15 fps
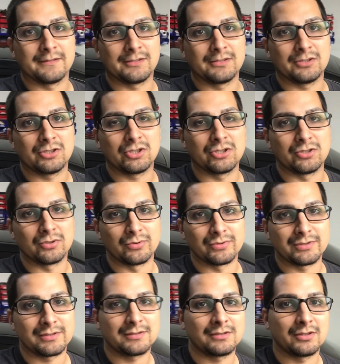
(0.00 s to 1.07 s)
Good
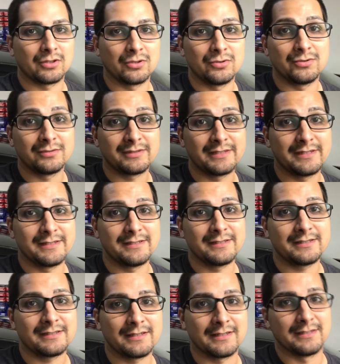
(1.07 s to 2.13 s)
news. Good news
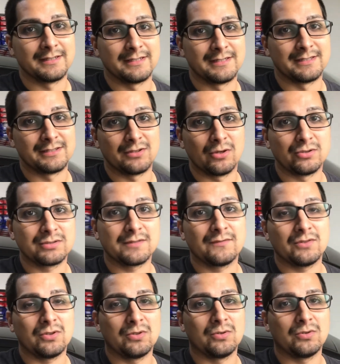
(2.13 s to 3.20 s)
is those of
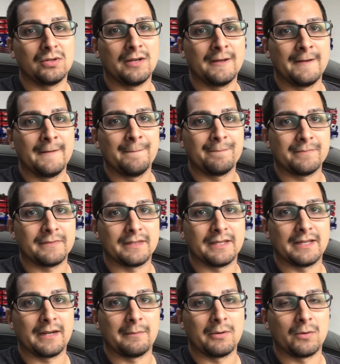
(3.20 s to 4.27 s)
you that have been